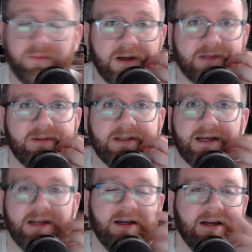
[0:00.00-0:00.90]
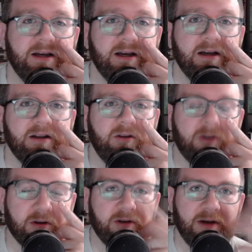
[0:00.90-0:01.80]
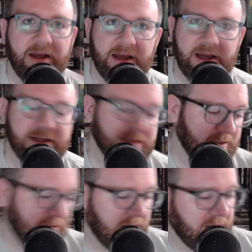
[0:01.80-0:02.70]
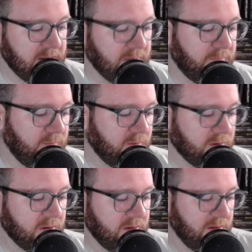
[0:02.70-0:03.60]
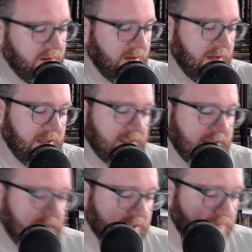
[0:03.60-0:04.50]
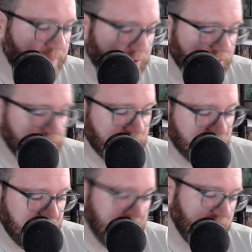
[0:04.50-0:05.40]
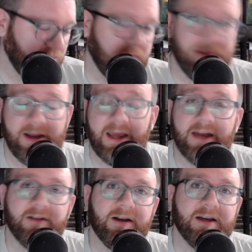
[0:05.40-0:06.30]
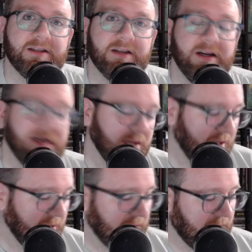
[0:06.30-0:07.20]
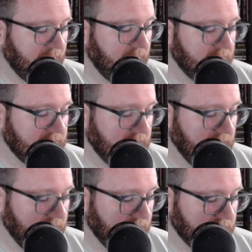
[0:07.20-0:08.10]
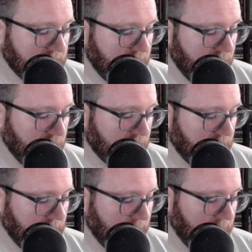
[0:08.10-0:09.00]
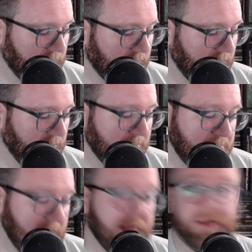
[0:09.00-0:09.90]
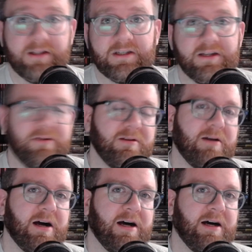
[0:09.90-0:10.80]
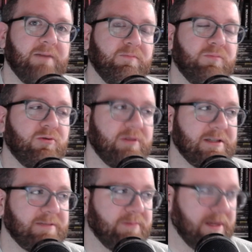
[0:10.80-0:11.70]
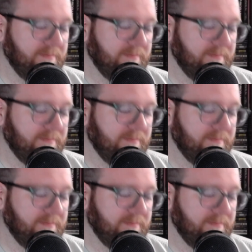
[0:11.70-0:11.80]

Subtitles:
as we said, Neuro has the 4 stats: book, street, dream, and analyze. Now, say you're going with the balanced point split,